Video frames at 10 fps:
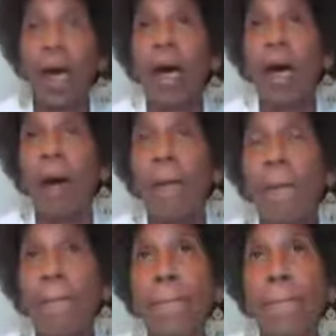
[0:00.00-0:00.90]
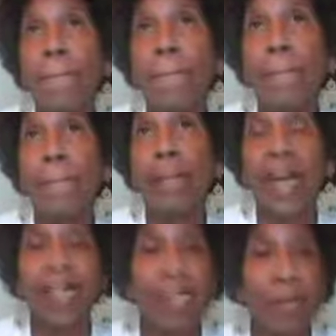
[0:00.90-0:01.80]
Um, the
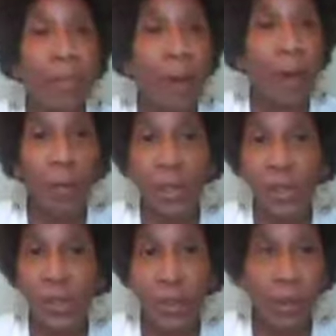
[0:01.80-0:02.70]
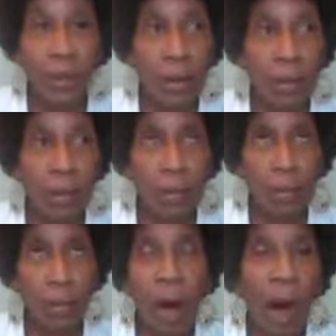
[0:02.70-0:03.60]
next summer, I went to
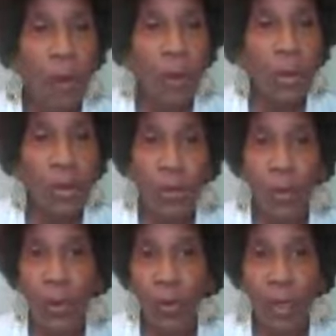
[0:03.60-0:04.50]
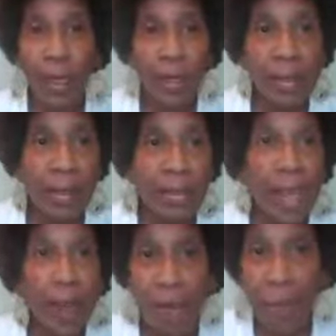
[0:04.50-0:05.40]
Wildwood to work as a
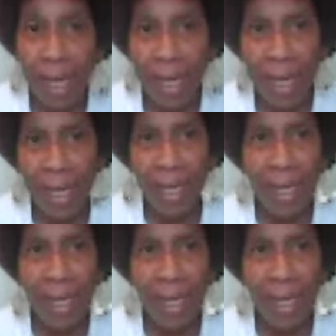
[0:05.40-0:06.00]
chambermaid.